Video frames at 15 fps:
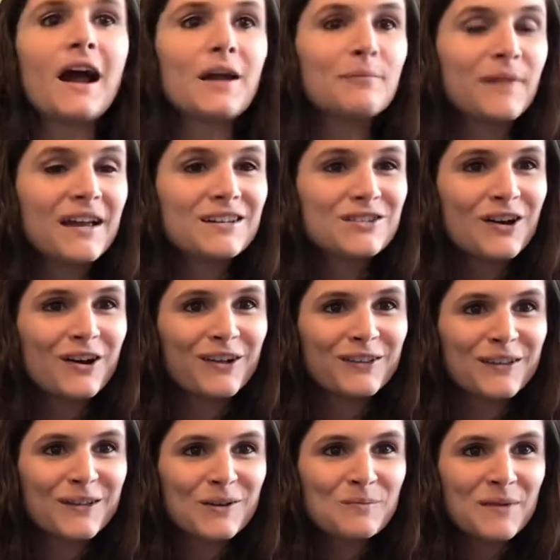I might talk a
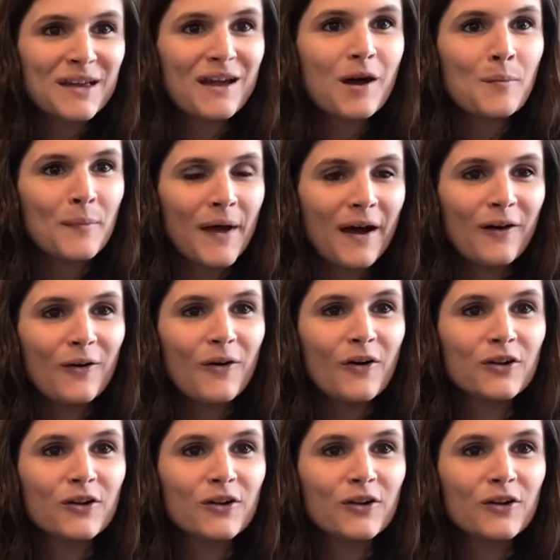little bit about